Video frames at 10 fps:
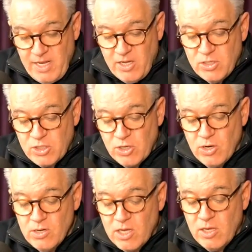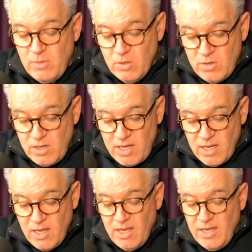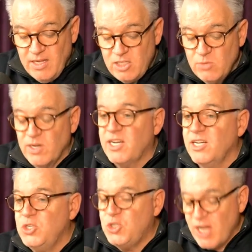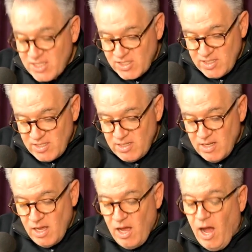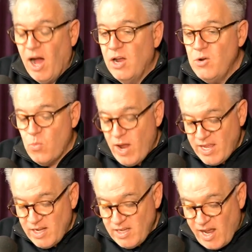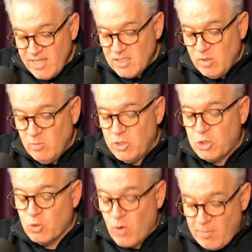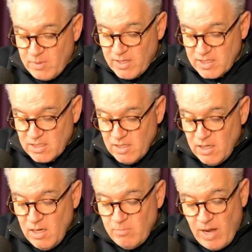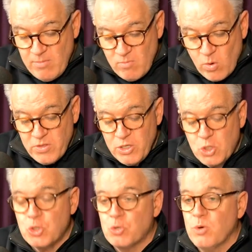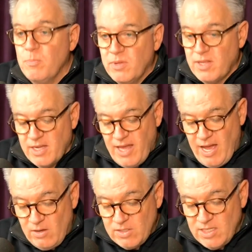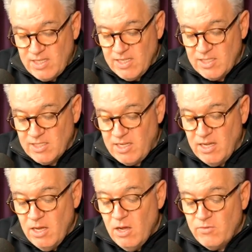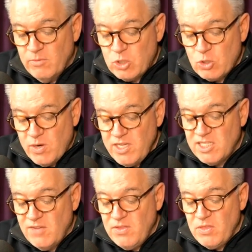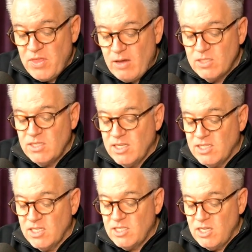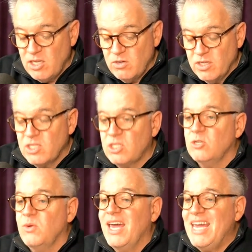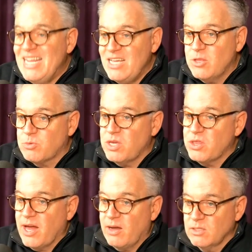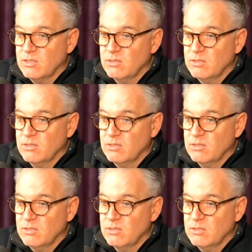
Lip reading: could turn community into a congested, unrecognizable metropolis by more than tripling the housing density from 27,000 existing units to 83,000.